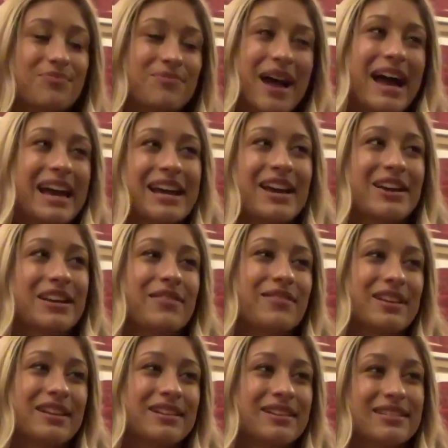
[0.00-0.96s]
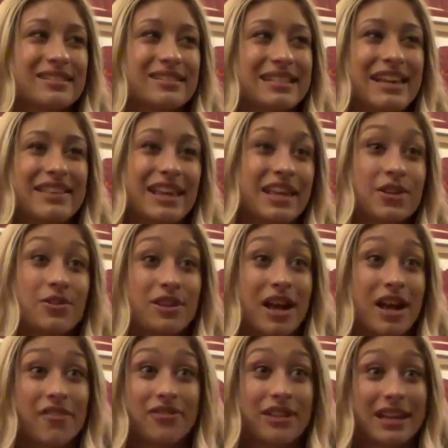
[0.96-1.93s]
I couldn't even say thank you
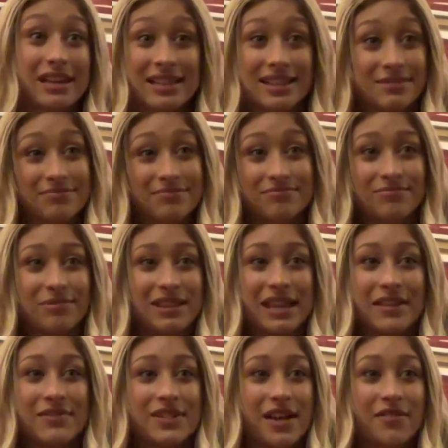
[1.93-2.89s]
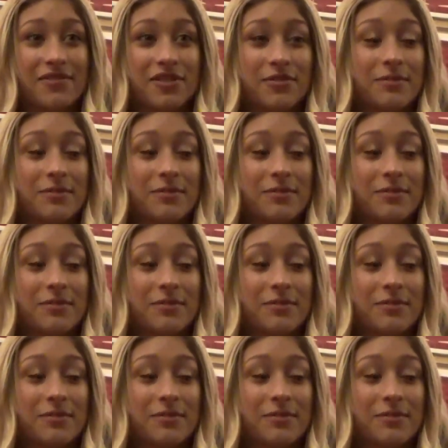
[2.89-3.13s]
enough, like what they've done for